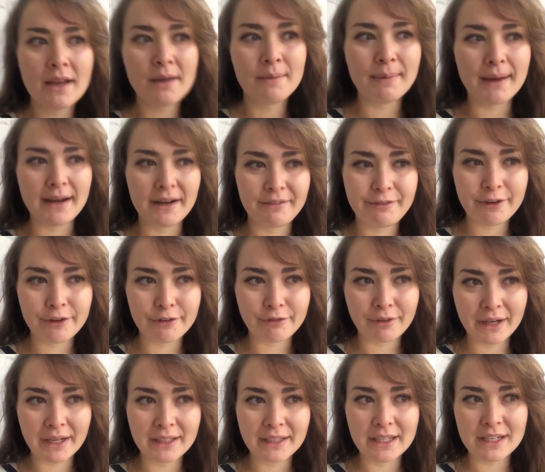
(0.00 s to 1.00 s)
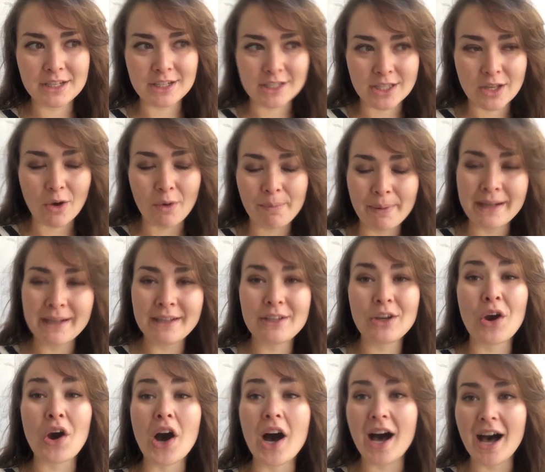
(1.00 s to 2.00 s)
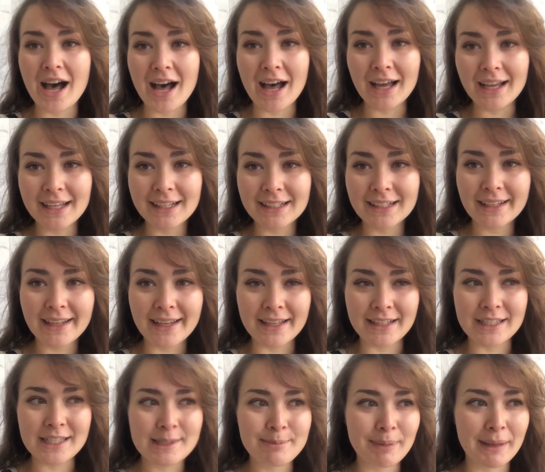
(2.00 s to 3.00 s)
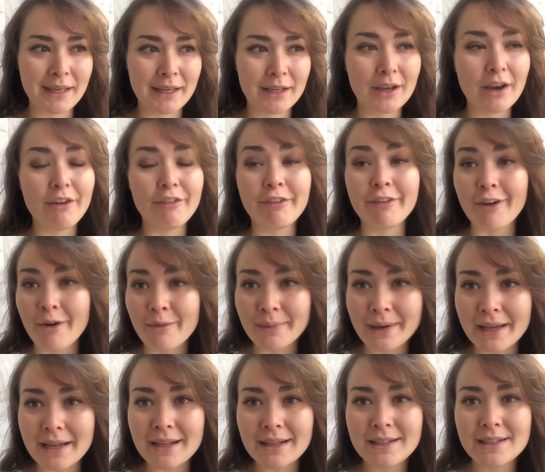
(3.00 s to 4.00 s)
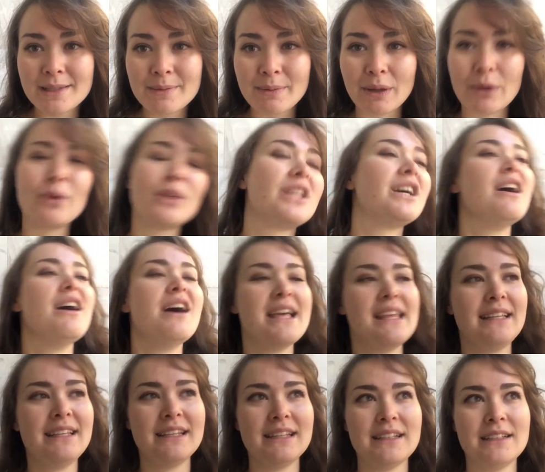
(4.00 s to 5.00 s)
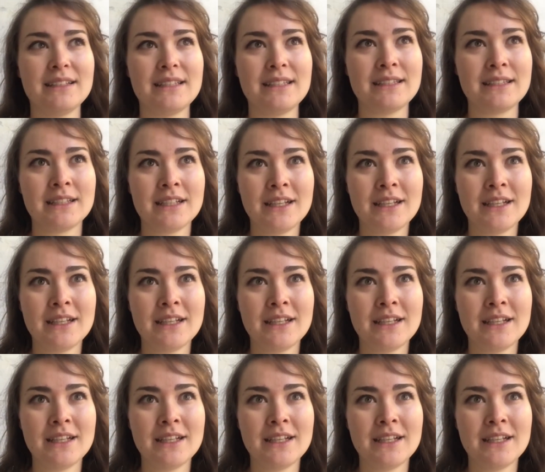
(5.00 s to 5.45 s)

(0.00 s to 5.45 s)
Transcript: but if you really just open your heart and speak from it, speak with kindness,